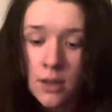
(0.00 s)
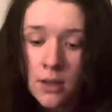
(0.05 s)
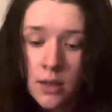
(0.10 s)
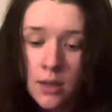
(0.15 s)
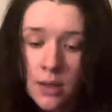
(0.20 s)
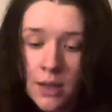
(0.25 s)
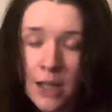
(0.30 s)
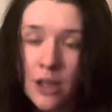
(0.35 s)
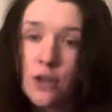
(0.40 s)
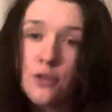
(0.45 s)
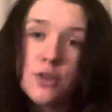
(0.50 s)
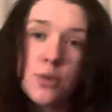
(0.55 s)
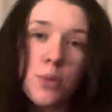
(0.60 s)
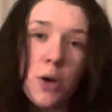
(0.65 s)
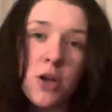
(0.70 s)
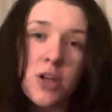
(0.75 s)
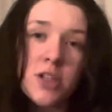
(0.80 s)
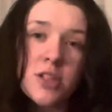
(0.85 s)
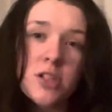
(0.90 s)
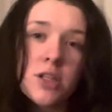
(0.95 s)
I love the
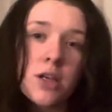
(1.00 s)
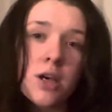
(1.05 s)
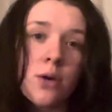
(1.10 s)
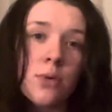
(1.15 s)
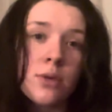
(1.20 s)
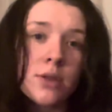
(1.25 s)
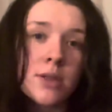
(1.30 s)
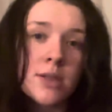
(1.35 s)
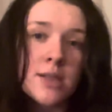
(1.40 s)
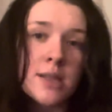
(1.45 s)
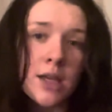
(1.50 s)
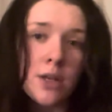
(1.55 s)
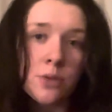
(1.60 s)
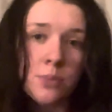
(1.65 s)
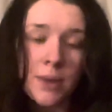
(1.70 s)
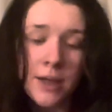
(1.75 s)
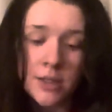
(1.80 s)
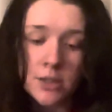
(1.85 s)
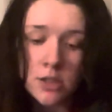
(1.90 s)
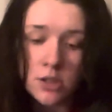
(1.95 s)
bonnets that go with the saddle
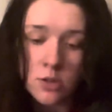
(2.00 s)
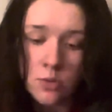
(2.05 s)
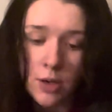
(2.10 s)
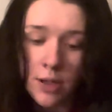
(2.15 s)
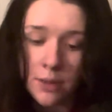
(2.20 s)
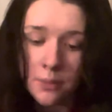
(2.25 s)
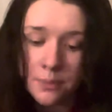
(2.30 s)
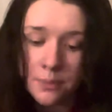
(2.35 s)
pads as well.